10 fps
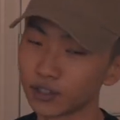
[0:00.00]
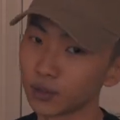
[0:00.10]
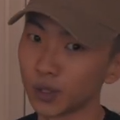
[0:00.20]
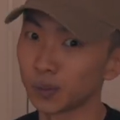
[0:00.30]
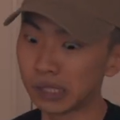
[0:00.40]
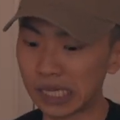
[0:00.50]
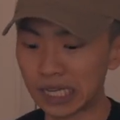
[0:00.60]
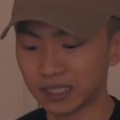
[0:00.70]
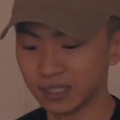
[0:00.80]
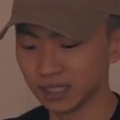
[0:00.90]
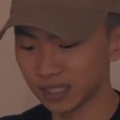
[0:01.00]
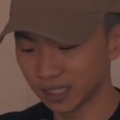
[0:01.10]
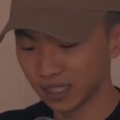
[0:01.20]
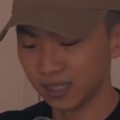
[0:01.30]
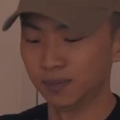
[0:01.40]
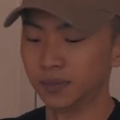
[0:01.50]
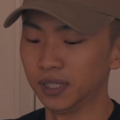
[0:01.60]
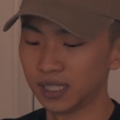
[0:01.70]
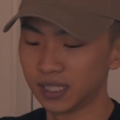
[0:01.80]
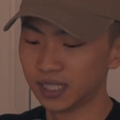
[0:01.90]
there's so much plastic,
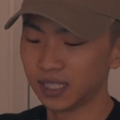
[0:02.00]
but